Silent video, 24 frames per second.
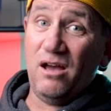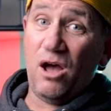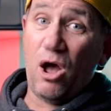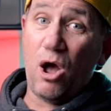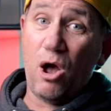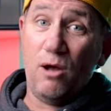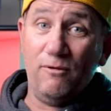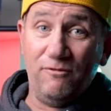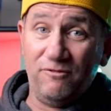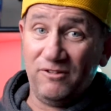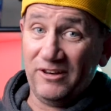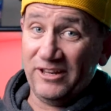
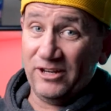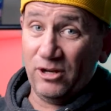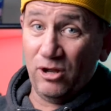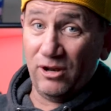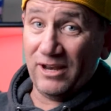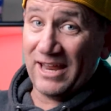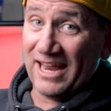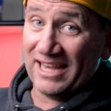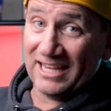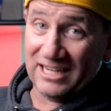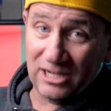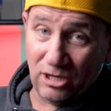hopefully
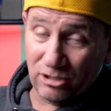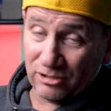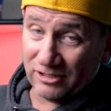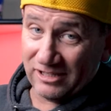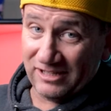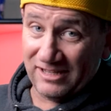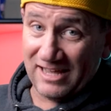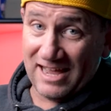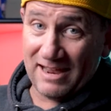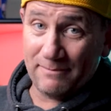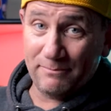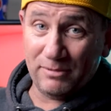not any longer
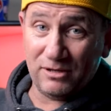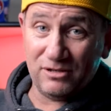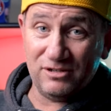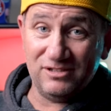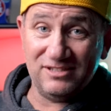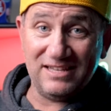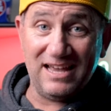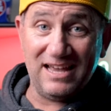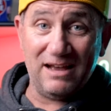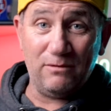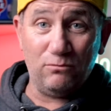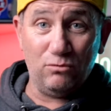than that,
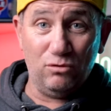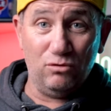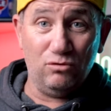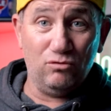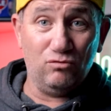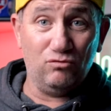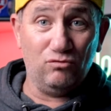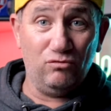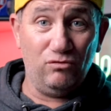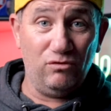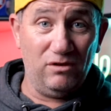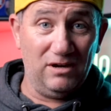because that will
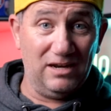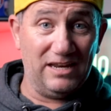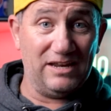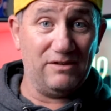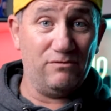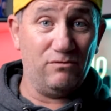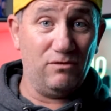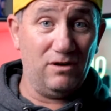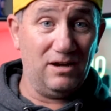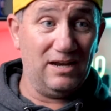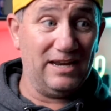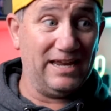really,
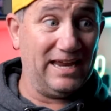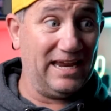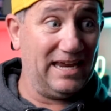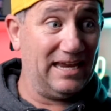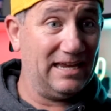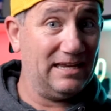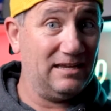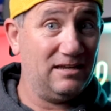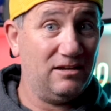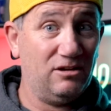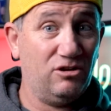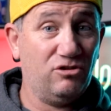really
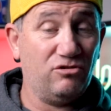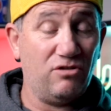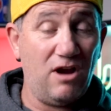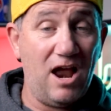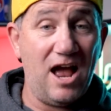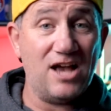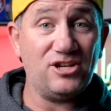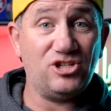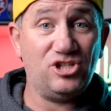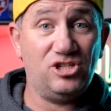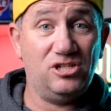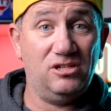
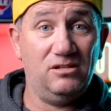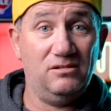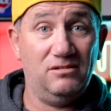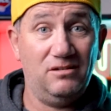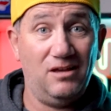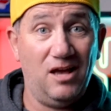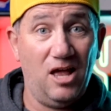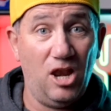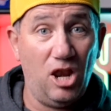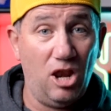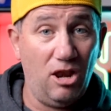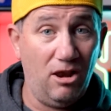crush
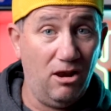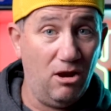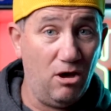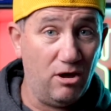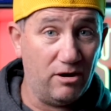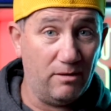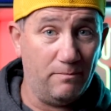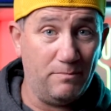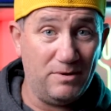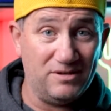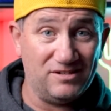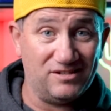a lot
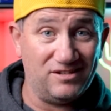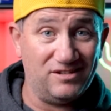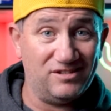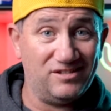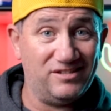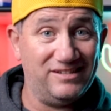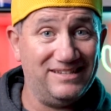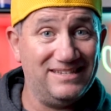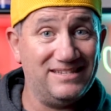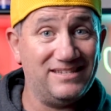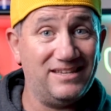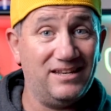of
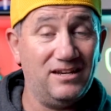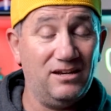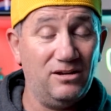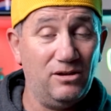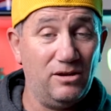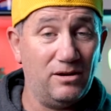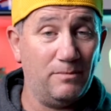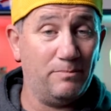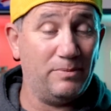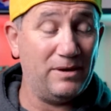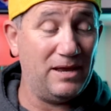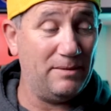businesses and a
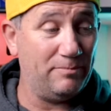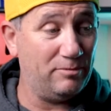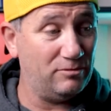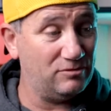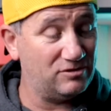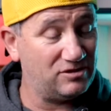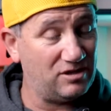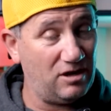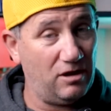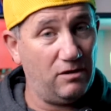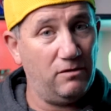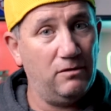lot of people.
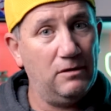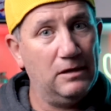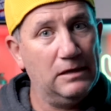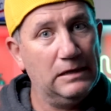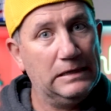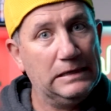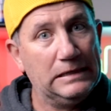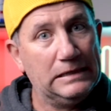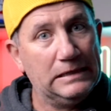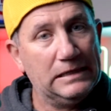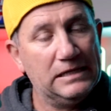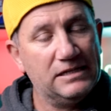So
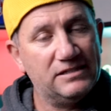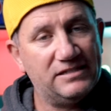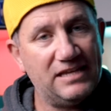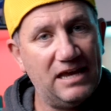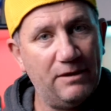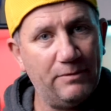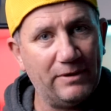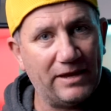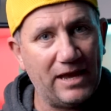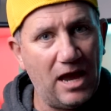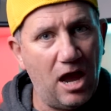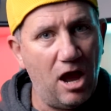see how
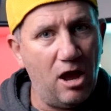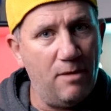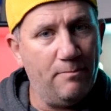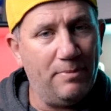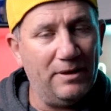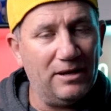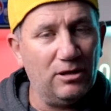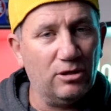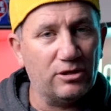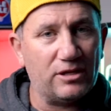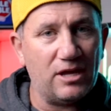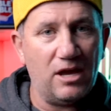we go.
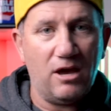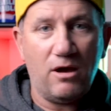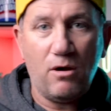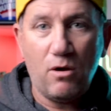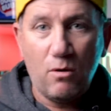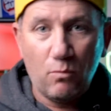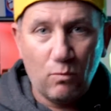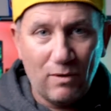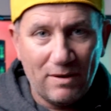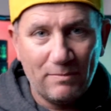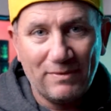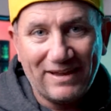But look,
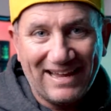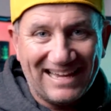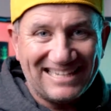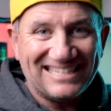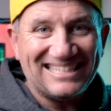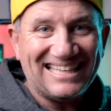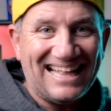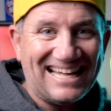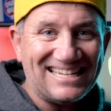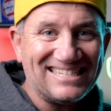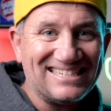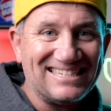when we get
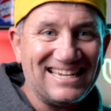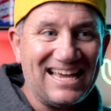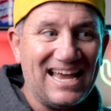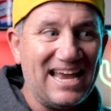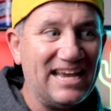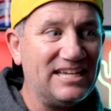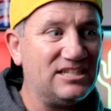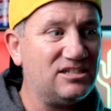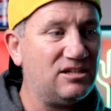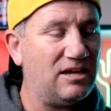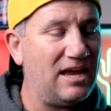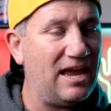to that
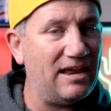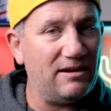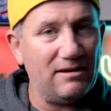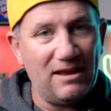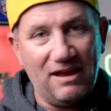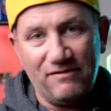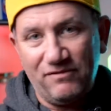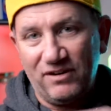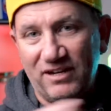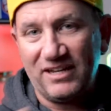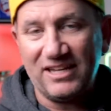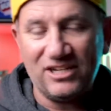stage and
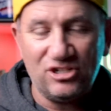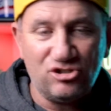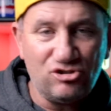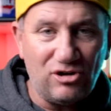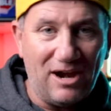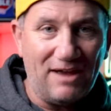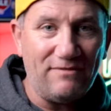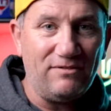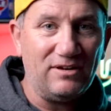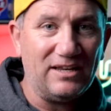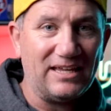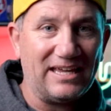everyone can
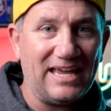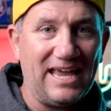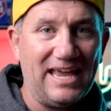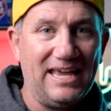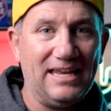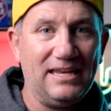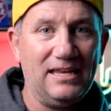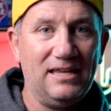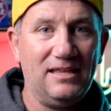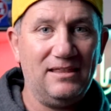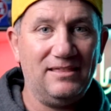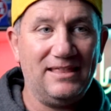travel
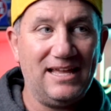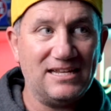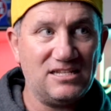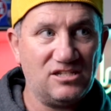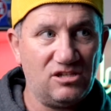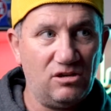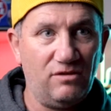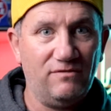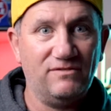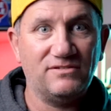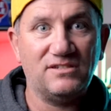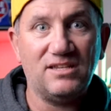again, that's
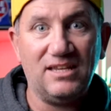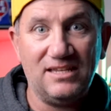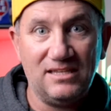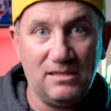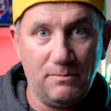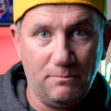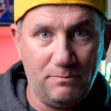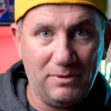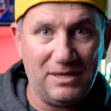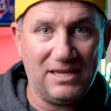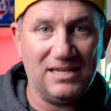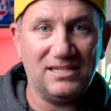obviously the
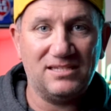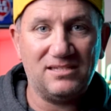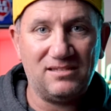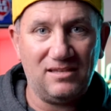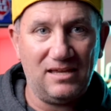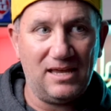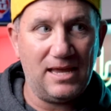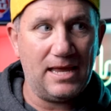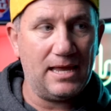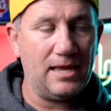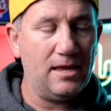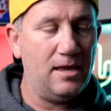biggest
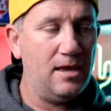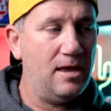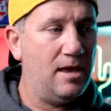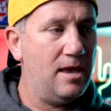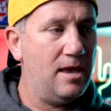thing.